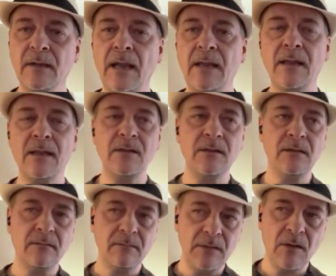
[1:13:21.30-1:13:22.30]
and then
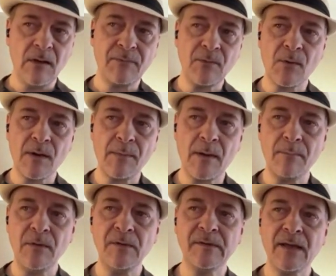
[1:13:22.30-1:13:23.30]
you don't have to worry about
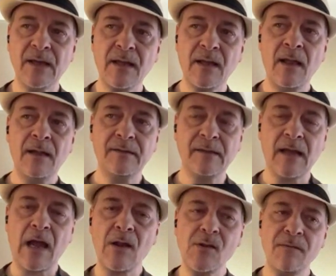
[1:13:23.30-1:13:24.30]
music. It's
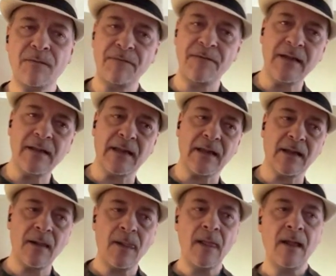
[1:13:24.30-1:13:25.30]
how are you feeling?
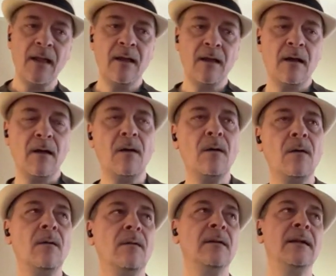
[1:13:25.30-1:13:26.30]

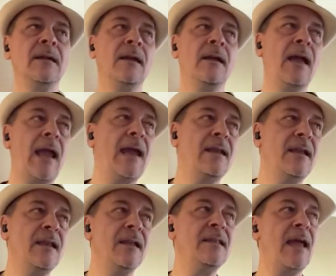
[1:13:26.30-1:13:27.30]
Oh, and
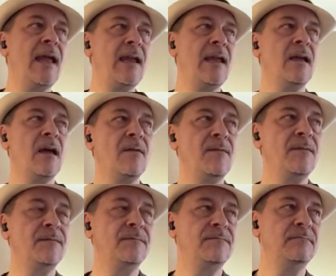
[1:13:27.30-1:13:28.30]
then the day of
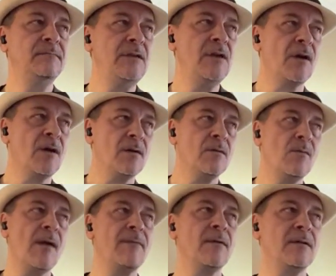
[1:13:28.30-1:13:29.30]
your
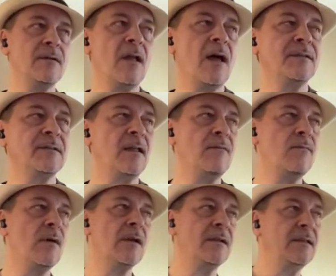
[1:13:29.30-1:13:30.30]
whoever lost loved
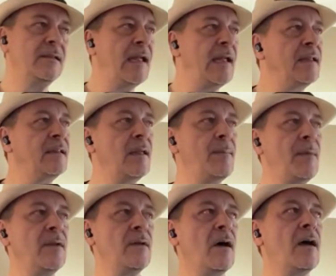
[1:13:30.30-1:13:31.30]
one, on the day that they've
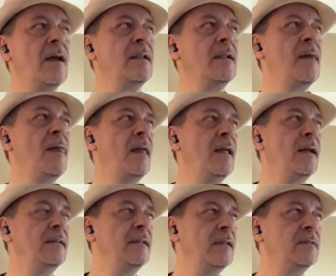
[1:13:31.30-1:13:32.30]
been gone
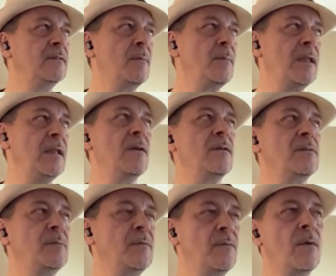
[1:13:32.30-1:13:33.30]
so many years
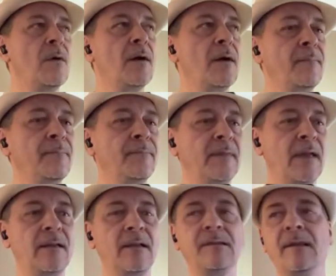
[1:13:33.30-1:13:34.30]
before,
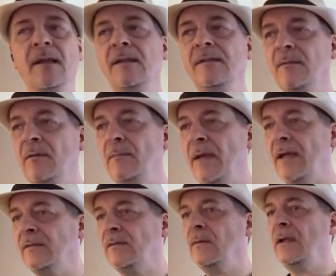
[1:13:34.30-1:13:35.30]
like let's say someone
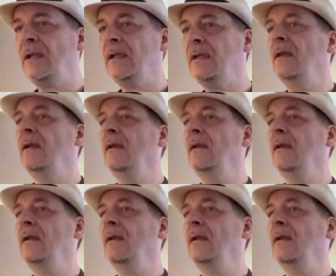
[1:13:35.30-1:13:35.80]
passed away